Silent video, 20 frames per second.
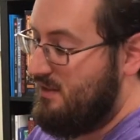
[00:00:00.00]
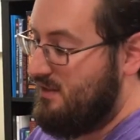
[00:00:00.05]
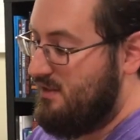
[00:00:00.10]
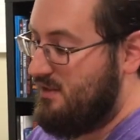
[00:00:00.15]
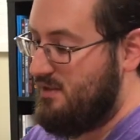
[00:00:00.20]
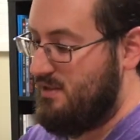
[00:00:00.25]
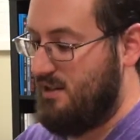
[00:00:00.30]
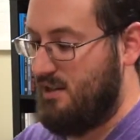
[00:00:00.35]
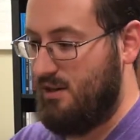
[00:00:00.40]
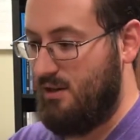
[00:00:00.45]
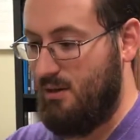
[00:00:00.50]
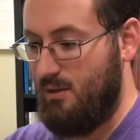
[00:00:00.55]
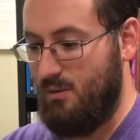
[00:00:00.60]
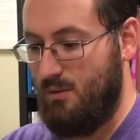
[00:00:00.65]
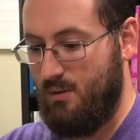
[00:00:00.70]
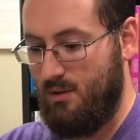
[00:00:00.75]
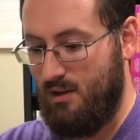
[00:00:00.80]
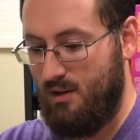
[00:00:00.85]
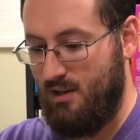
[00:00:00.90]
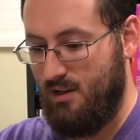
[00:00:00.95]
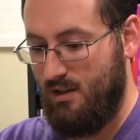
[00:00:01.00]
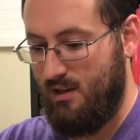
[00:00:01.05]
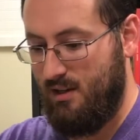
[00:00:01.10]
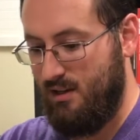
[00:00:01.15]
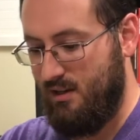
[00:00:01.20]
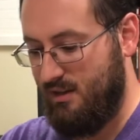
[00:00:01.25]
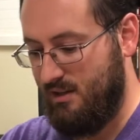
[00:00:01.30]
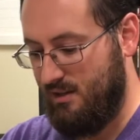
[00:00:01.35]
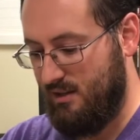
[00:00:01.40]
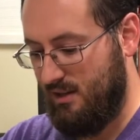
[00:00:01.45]
So
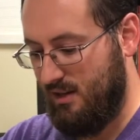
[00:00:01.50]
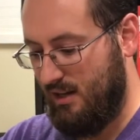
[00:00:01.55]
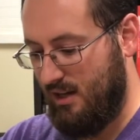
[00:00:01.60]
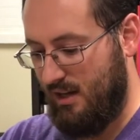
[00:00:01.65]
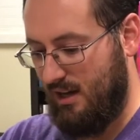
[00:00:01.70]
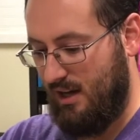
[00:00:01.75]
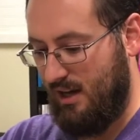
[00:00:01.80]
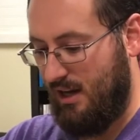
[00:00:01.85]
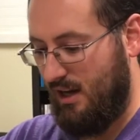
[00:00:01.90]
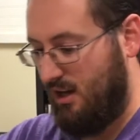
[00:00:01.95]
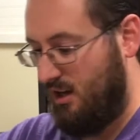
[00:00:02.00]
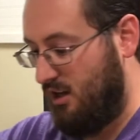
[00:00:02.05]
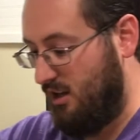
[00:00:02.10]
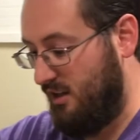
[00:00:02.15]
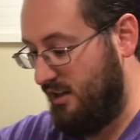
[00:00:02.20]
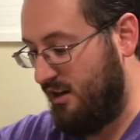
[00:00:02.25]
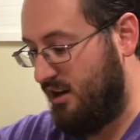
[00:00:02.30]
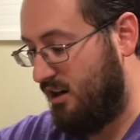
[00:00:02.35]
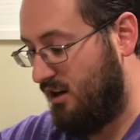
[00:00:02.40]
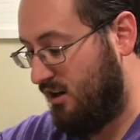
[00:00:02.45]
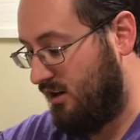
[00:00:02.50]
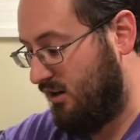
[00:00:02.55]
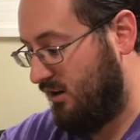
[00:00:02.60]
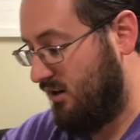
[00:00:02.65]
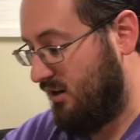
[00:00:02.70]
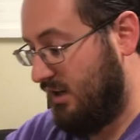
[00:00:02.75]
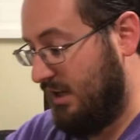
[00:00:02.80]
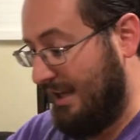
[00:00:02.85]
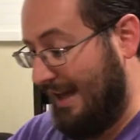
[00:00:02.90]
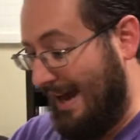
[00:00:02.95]
all in all,
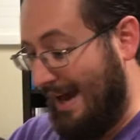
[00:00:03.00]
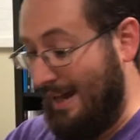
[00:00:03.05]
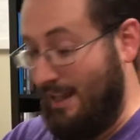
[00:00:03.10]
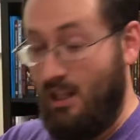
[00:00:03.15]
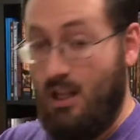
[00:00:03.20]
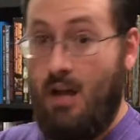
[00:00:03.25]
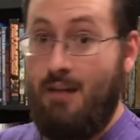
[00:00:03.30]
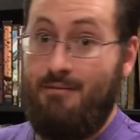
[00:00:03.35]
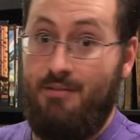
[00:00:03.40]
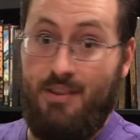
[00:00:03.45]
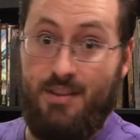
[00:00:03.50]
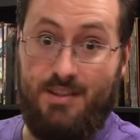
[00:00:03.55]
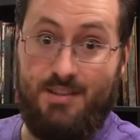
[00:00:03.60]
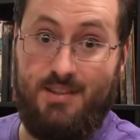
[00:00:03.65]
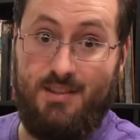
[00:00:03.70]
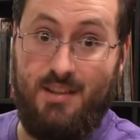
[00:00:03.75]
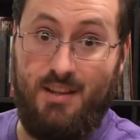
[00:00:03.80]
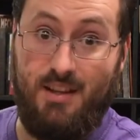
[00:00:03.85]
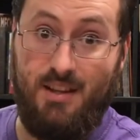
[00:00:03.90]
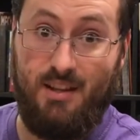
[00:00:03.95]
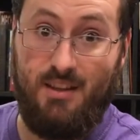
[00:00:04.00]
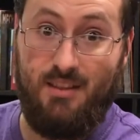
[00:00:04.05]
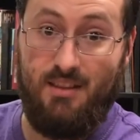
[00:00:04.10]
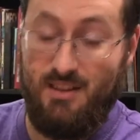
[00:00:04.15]
I love this thing.